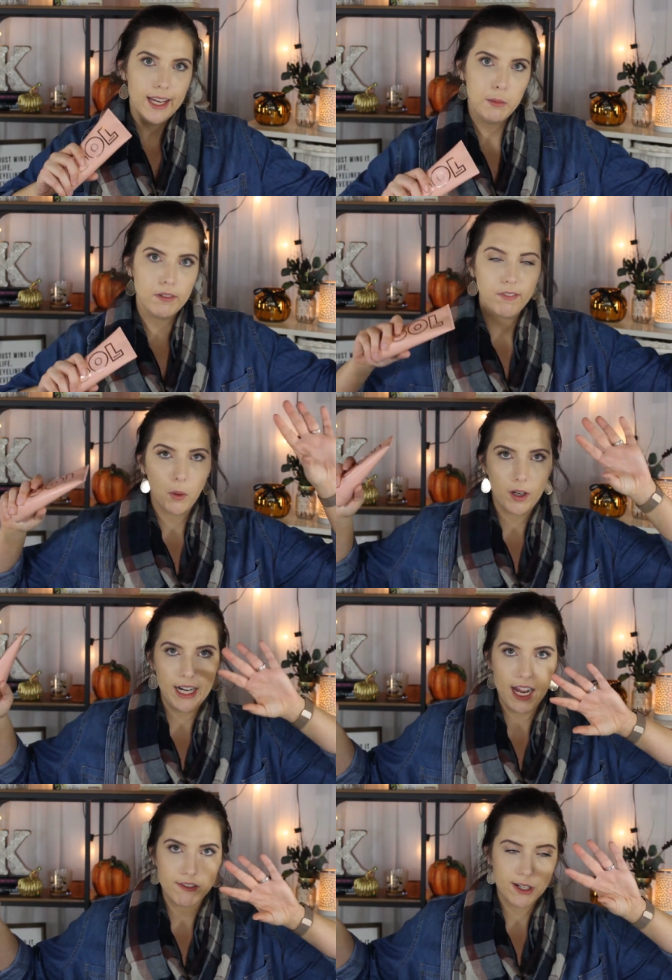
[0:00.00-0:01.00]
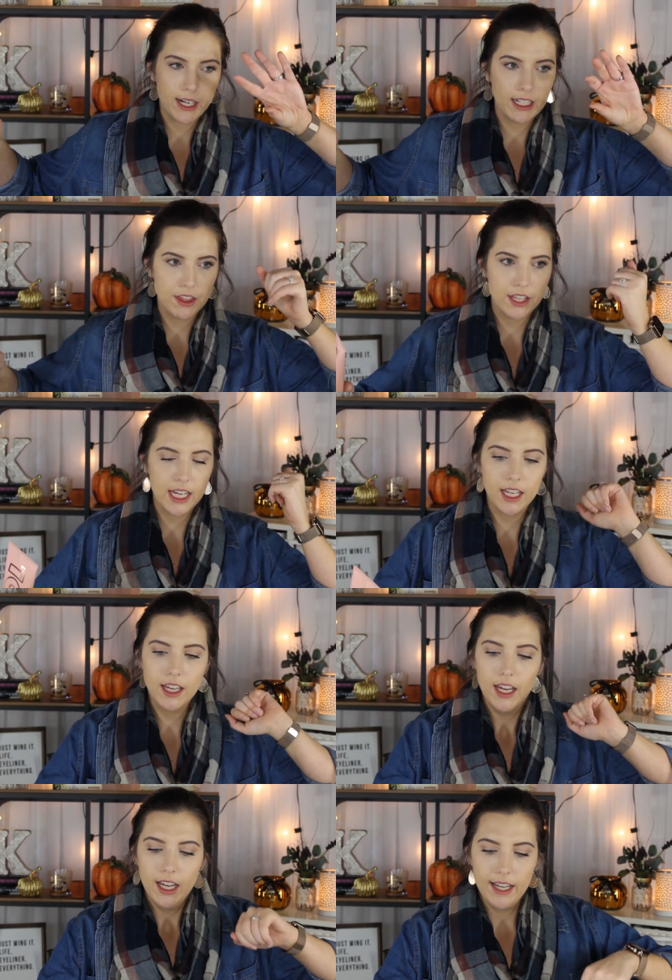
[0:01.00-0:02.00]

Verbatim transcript: a before and after kind of thing